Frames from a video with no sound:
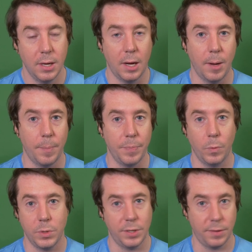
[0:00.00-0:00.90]
um,
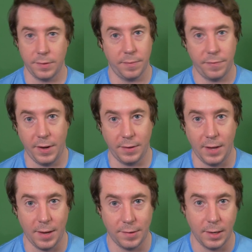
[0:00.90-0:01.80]
which is
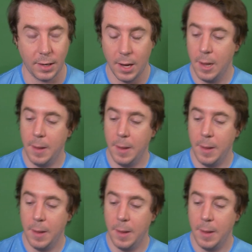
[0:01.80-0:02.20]
fantastic.